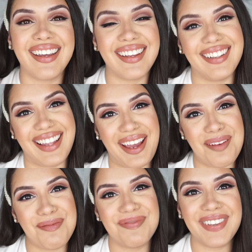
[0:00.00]

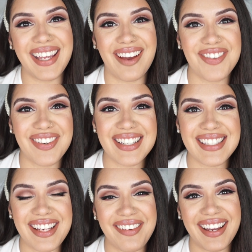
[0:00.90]
glam. But yeah, if you want to
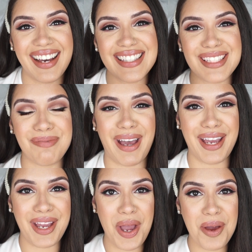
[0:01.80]
see how I got to
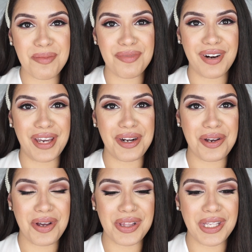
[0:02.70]
my
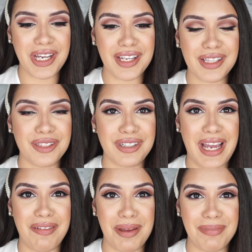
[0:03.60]
bridal look, including
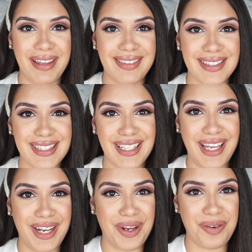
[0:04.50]
how I made this
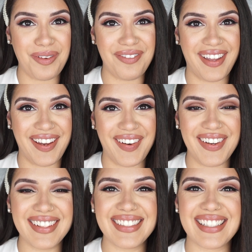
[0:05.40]
ghetto
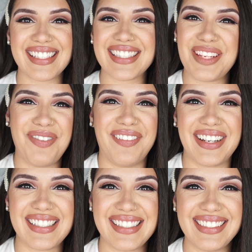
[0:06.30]
veil, just keep on watching.